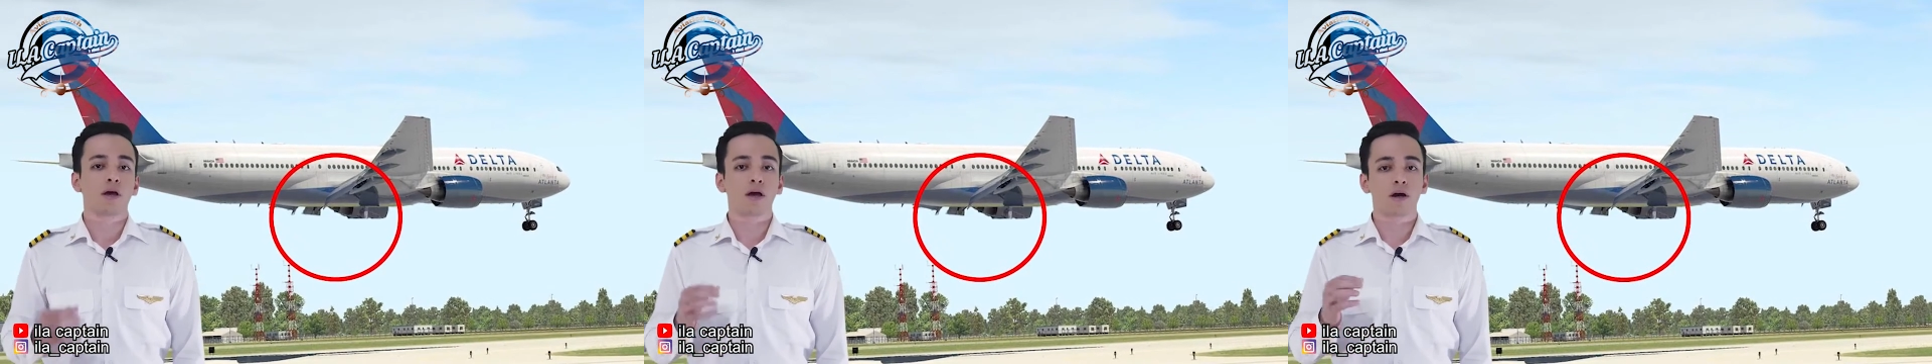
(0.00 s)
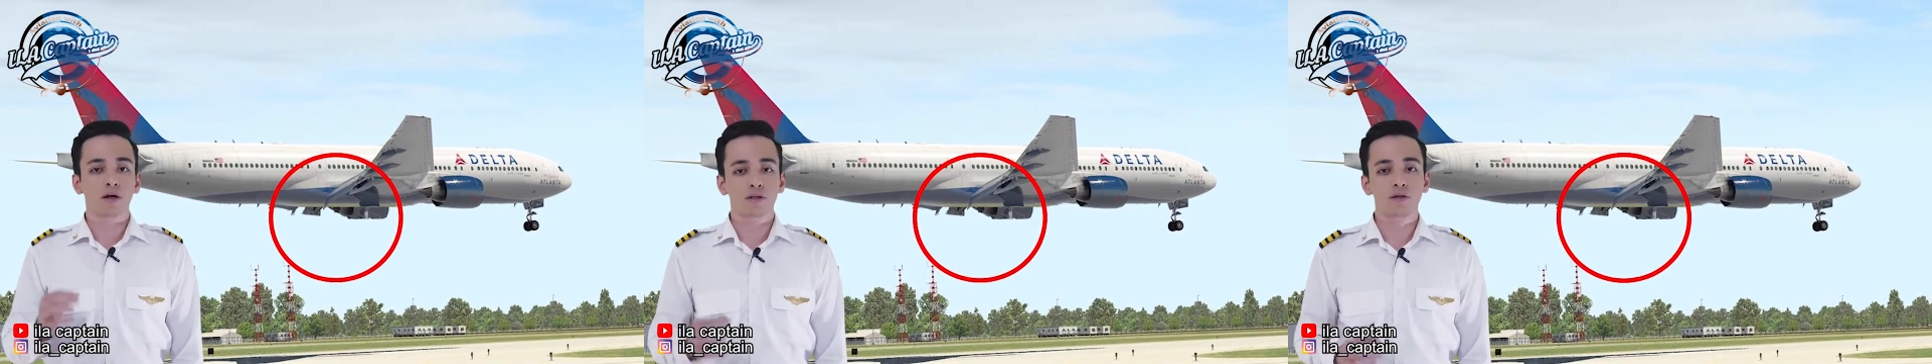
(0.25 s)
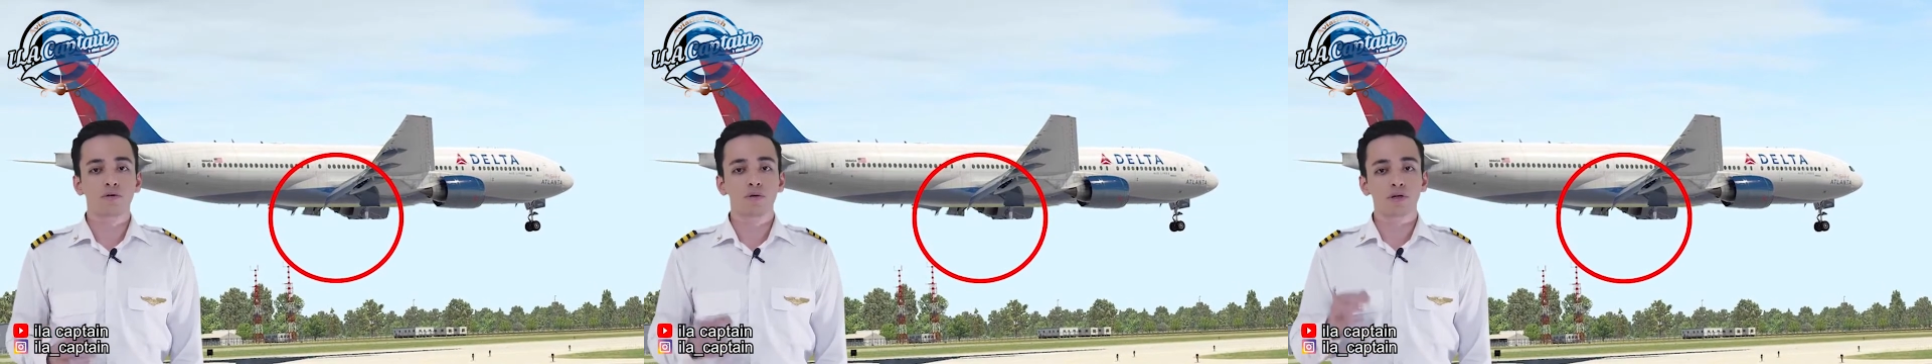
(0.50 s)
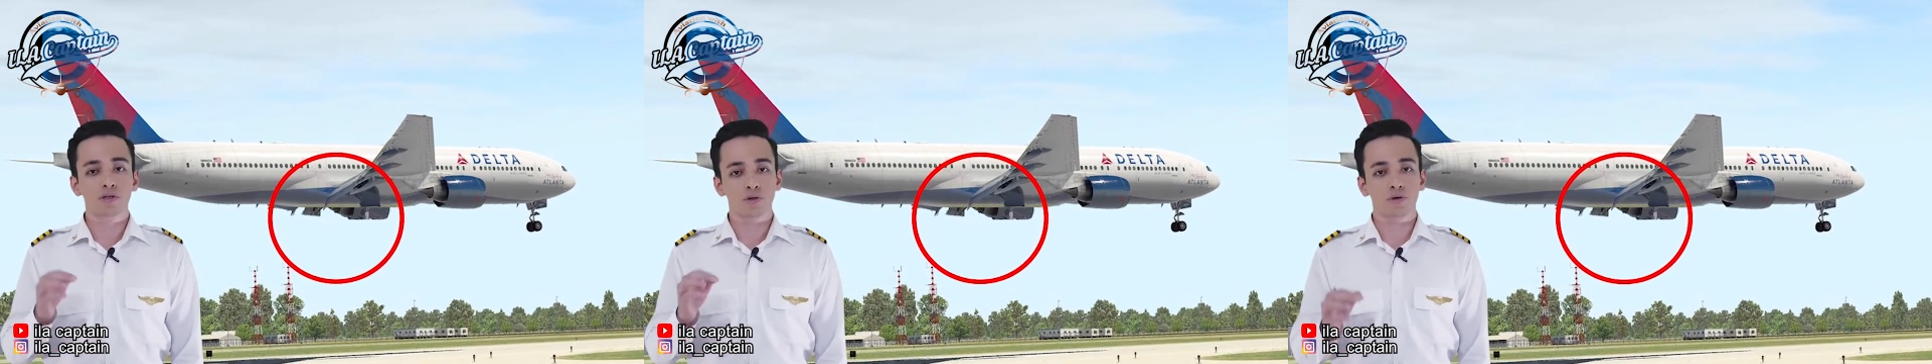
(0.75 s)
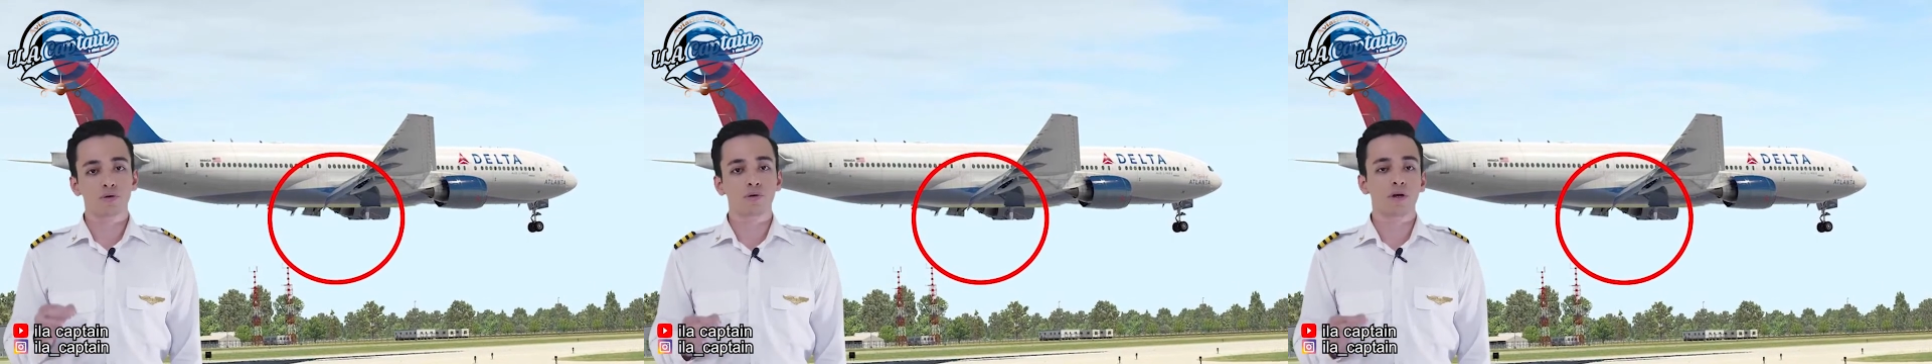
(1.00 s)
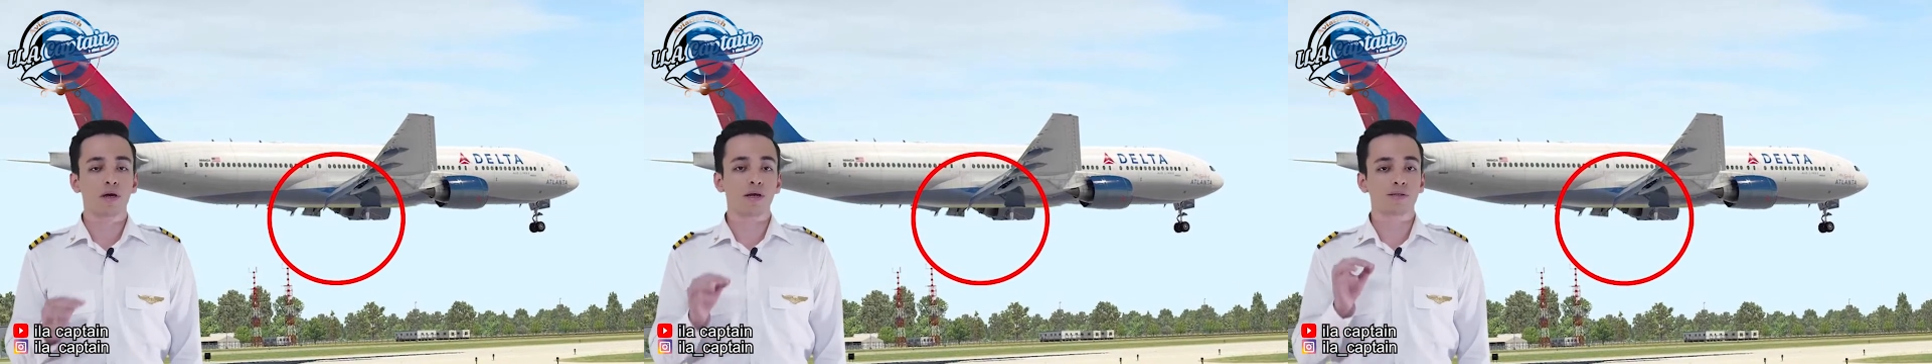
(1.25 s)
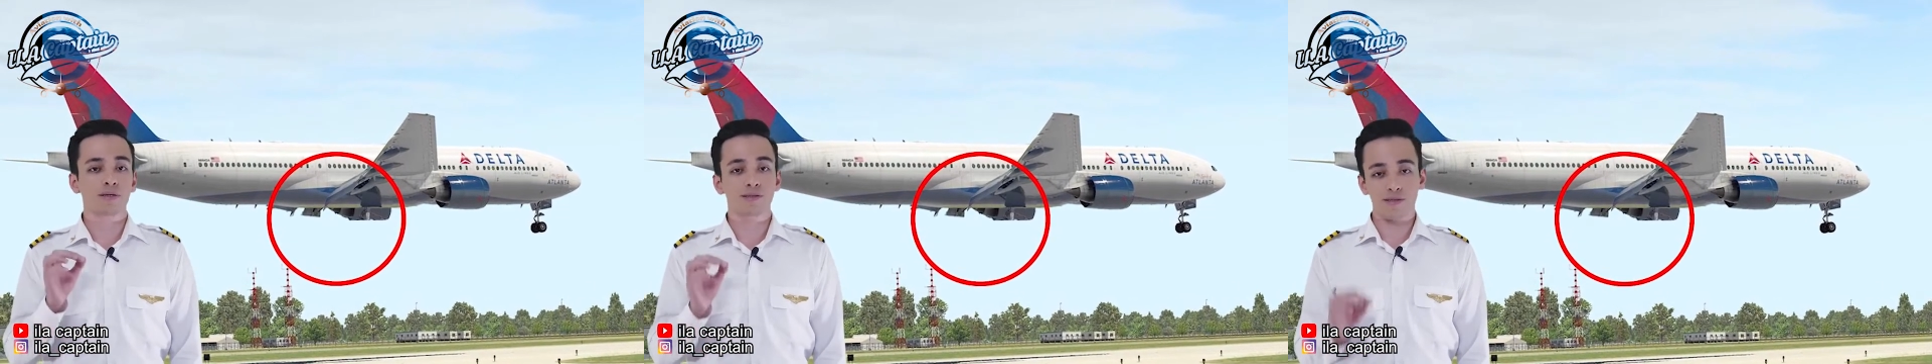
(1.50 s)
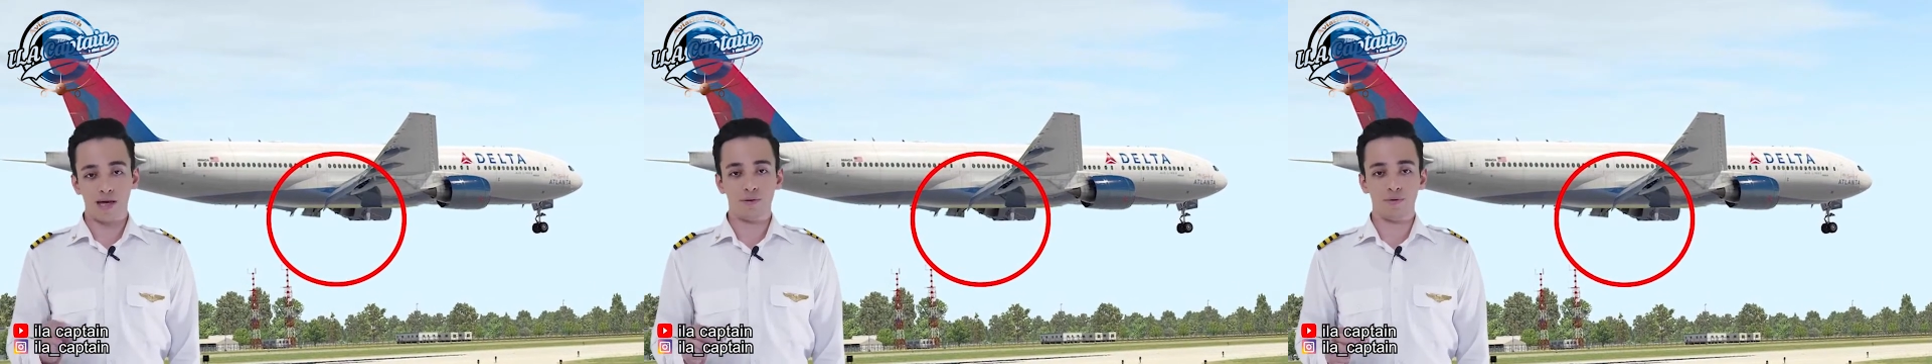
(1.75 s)
A continuous horn is
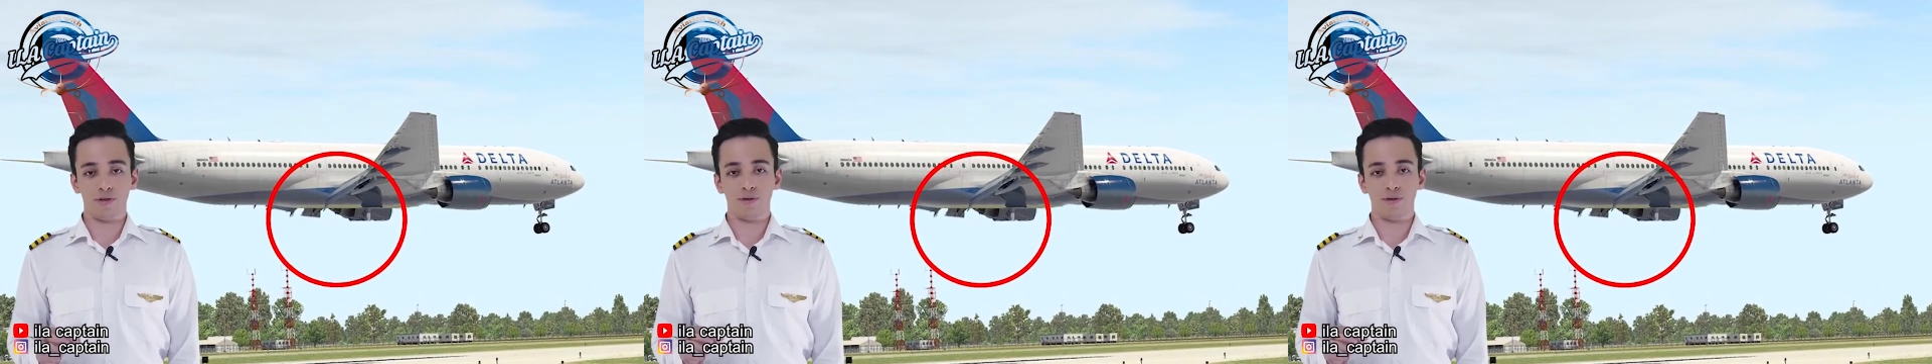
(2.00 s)
sounded.